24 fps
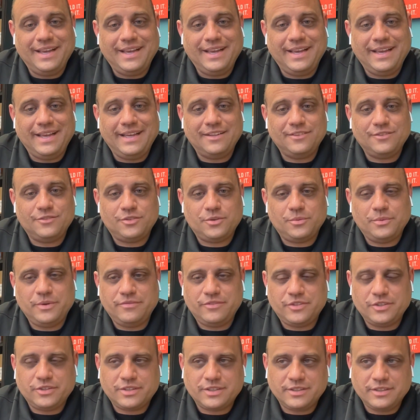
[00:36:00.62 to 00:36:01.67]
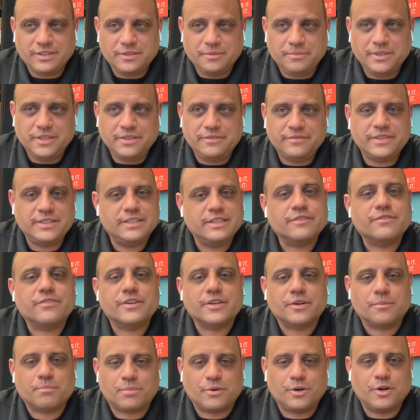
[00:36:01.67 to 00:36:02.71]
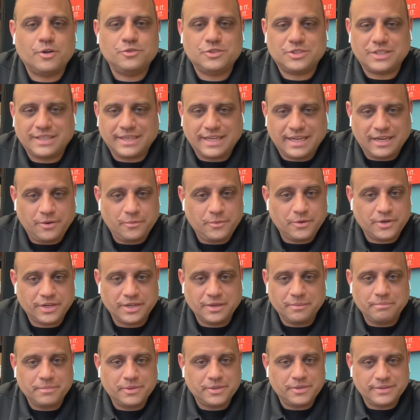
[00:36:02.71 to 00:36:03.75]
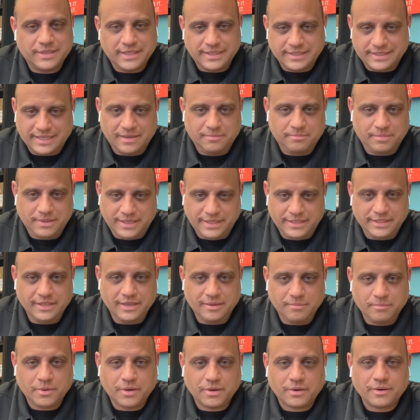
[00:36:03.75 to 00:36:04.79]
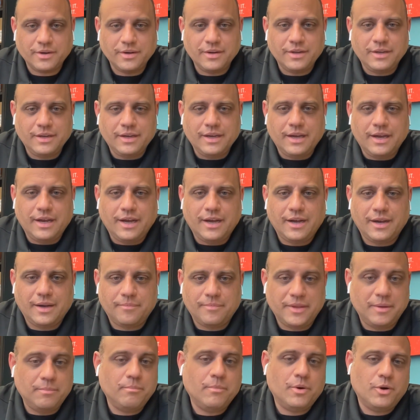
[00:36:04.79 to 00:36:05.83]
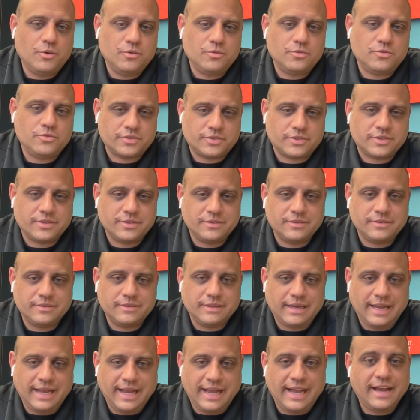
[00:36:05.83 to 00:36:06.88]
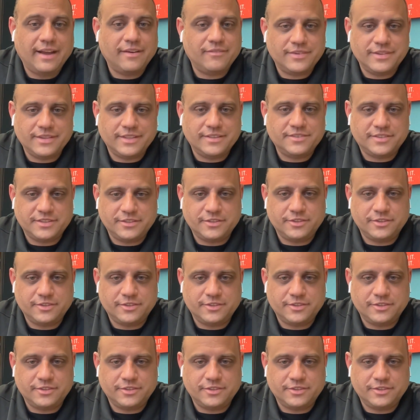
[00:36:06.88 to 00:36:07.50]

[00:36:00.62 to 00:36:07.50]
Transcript: And so we took a little bit of a different approach on how we're going to build that top line number um, than most have in this